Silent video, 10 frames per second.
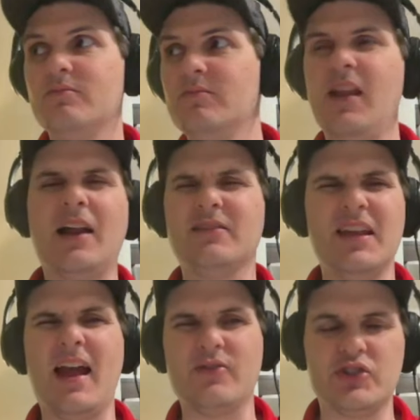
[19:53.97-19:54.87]
not league
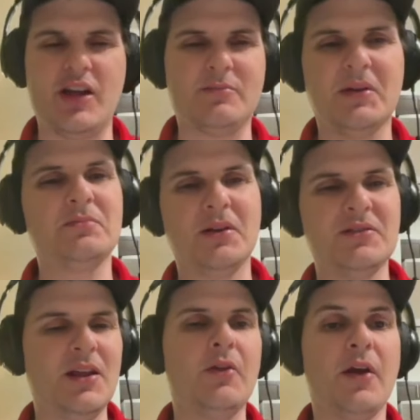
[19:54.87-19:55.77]
average yet, but, but
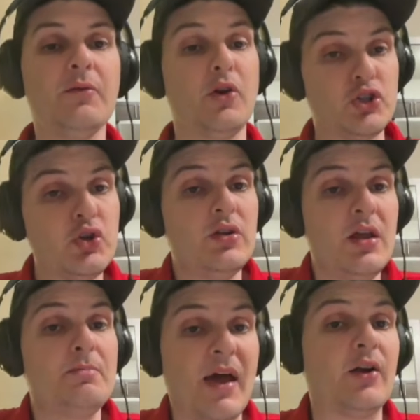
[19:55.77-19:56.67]
you know, they're, they're shooting
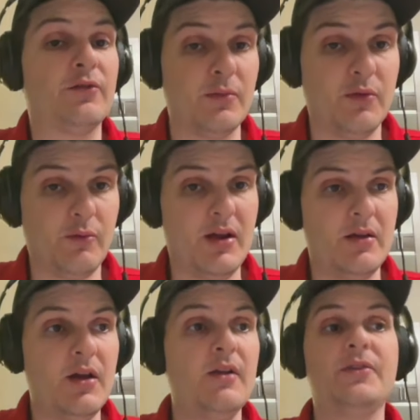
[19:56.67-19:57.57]
it better from three.
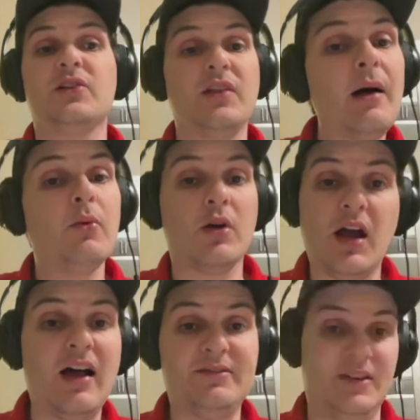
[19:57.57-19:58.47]
There's a lot more
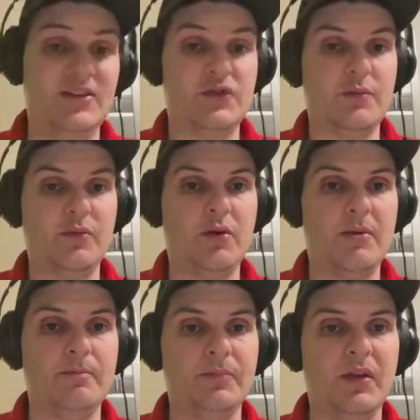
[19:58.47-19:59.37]
confidence from three.
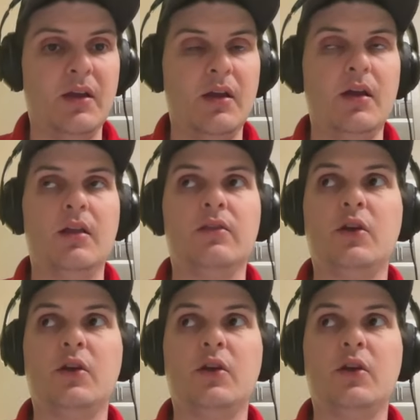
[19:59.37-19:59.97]
The